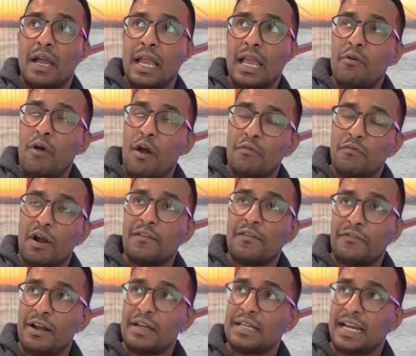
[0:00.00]
On one
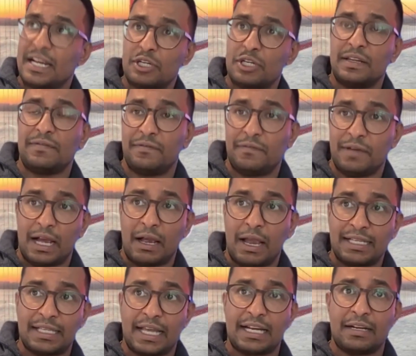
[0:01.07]
front, actually
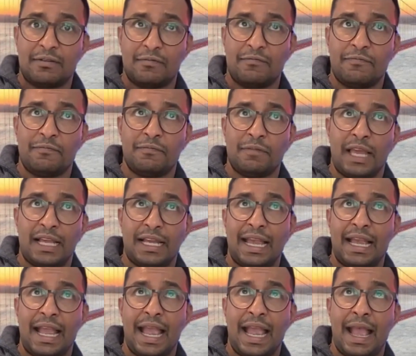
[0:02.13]
excited,
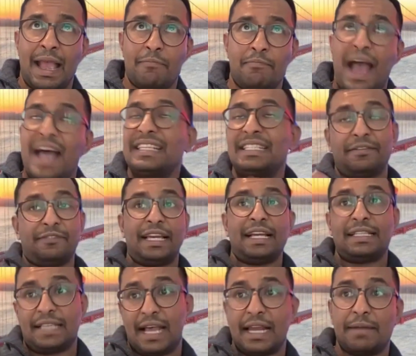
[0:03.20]
like massively
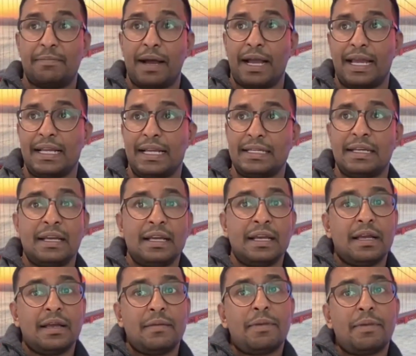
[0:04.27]
excited by it,
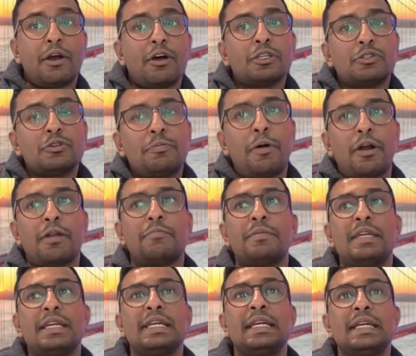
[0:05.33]
but also part of
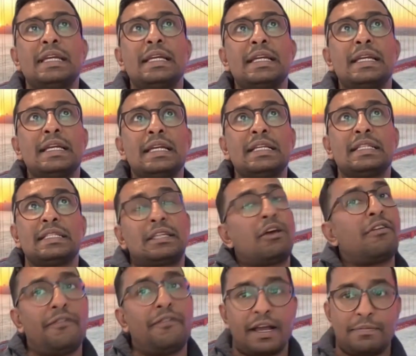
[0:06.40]
me is
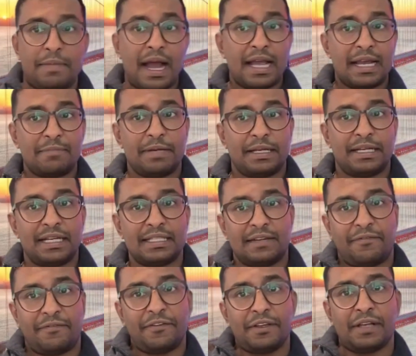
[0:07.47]
terrified by it because
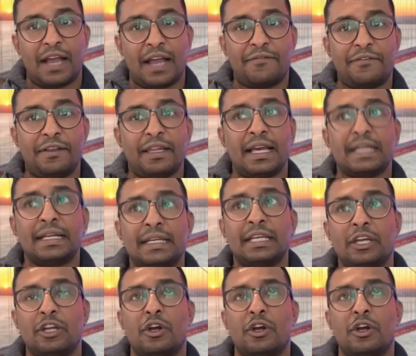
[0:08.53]
I feel like,